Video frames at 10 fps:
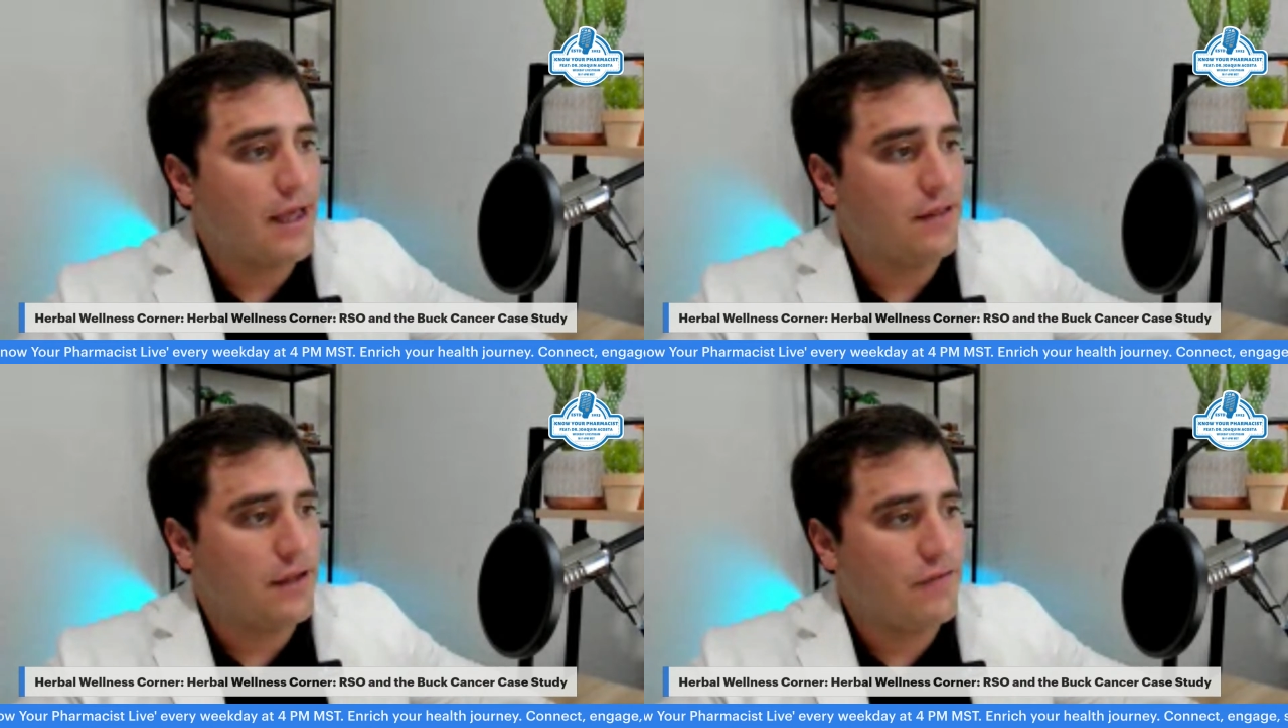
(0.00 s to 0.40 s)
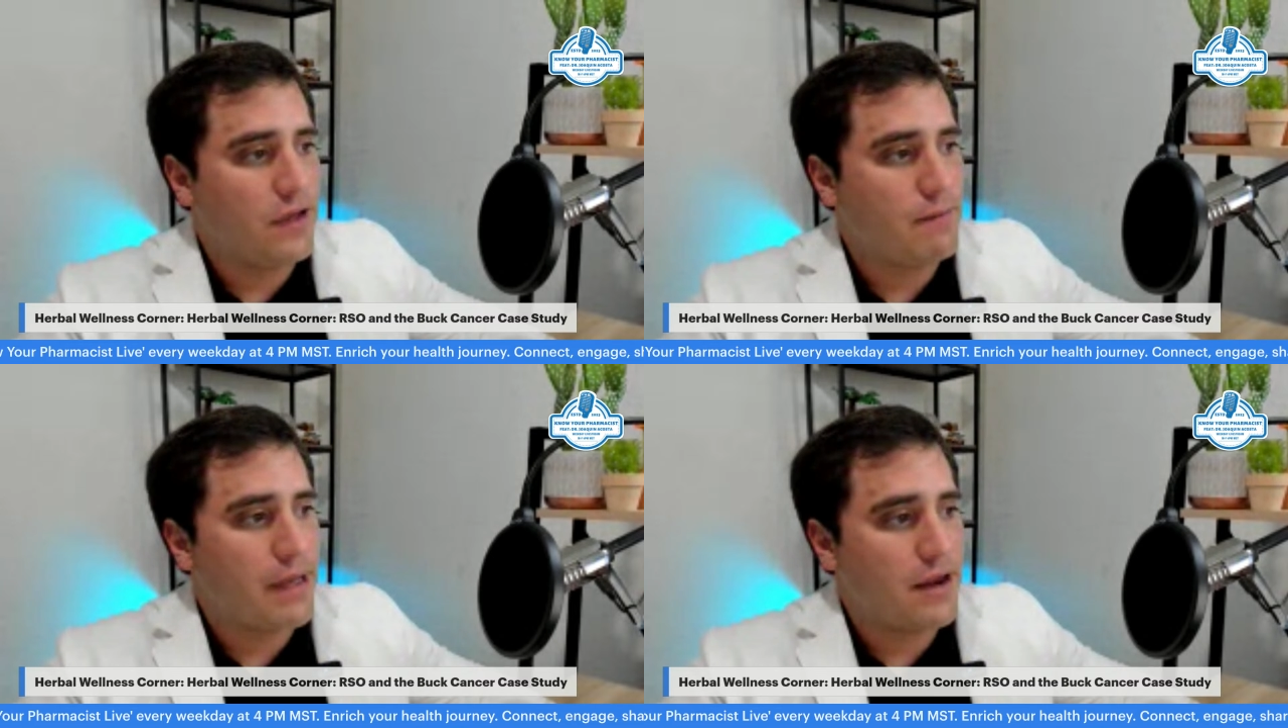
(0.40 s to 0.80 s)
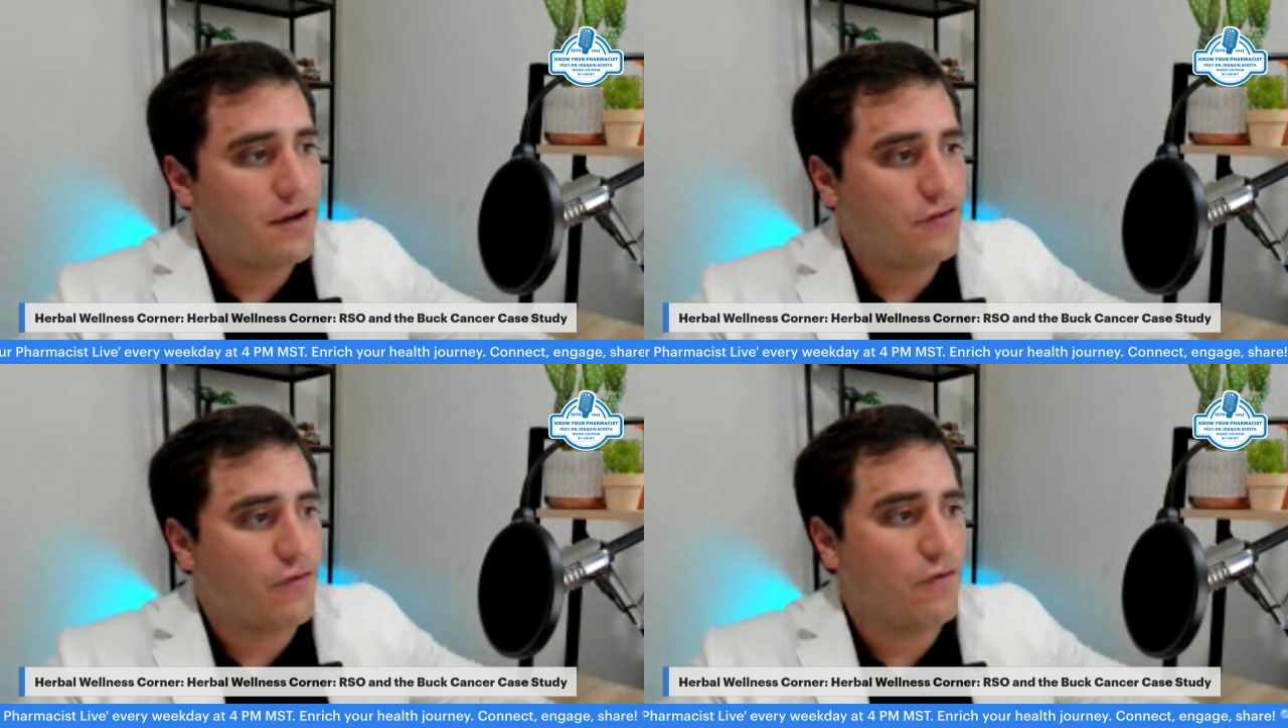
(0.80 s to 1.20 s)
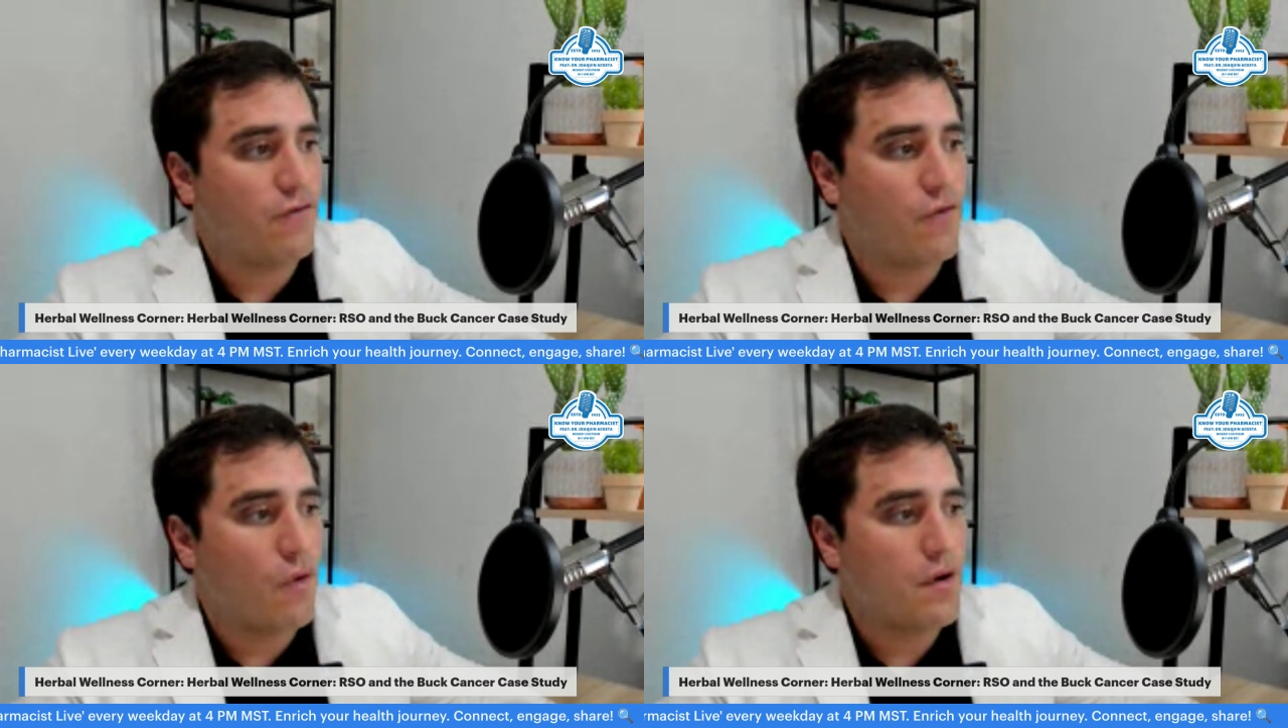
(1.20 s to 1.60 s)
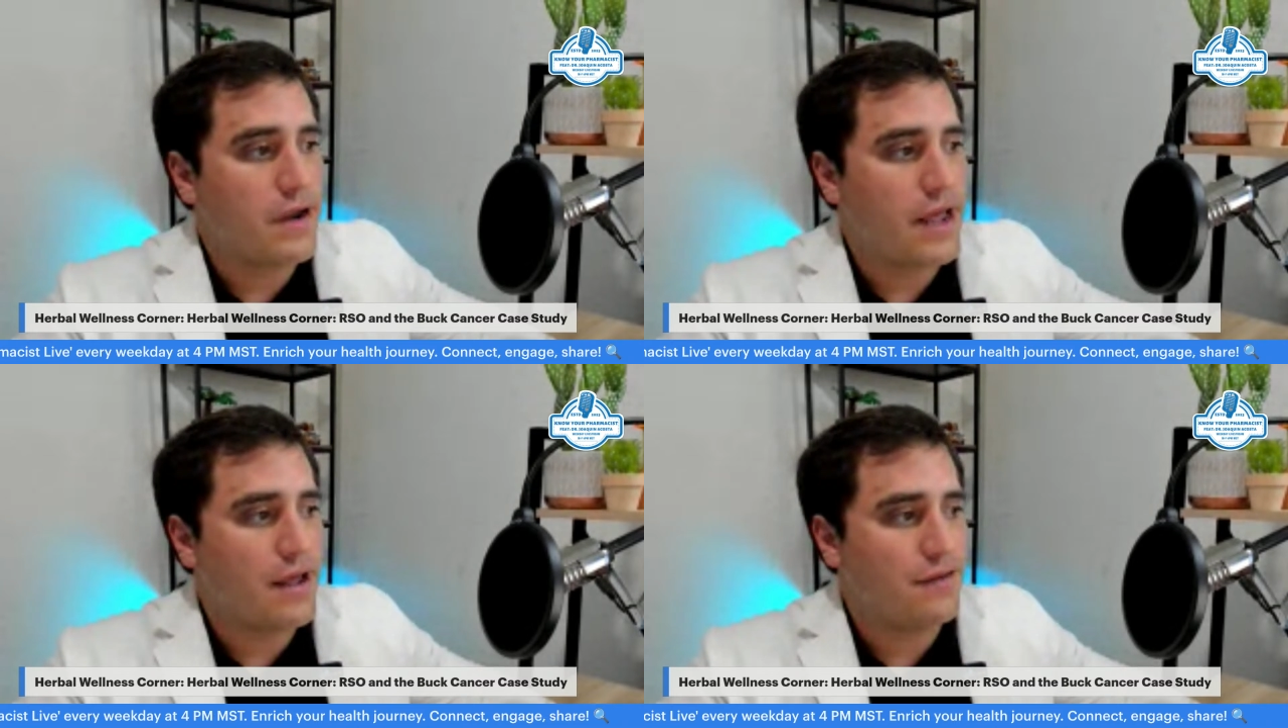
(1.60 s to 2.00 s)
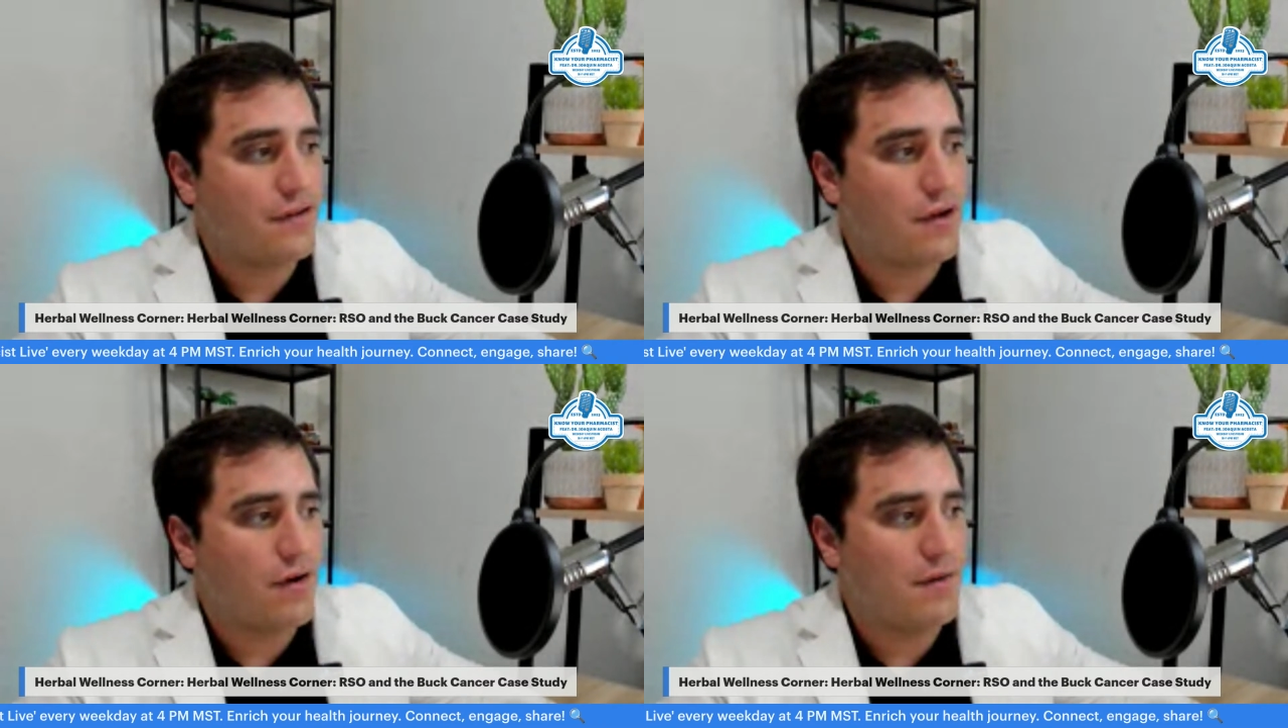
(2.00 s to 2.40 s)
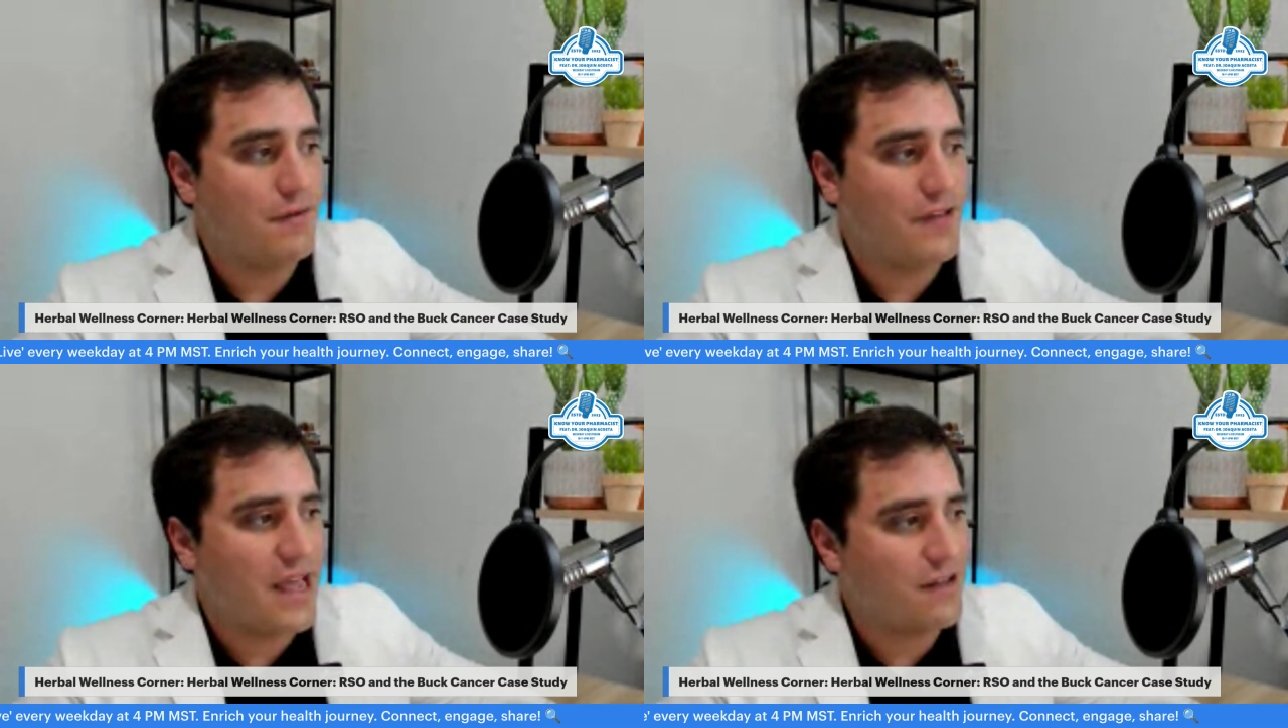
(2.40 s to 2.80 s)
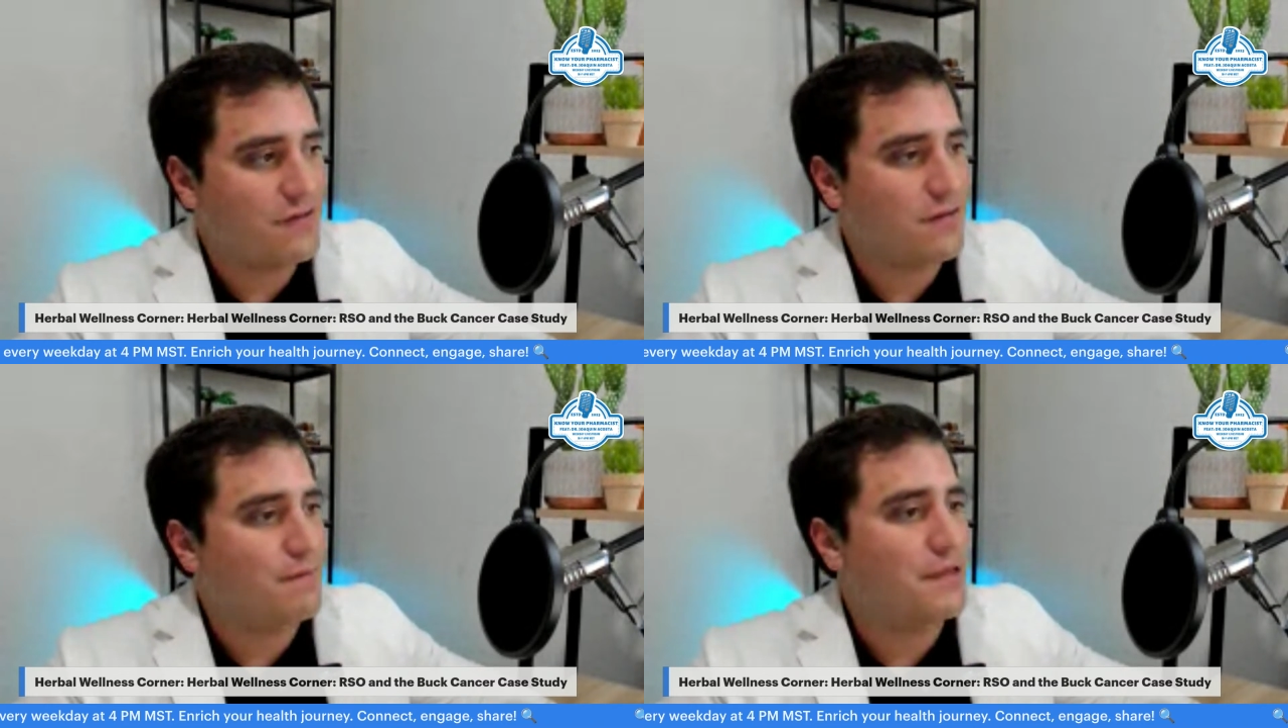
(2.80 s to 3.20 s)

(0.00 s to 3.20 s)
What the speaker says: and leaving it bandaged for 4 days cured him of cancer,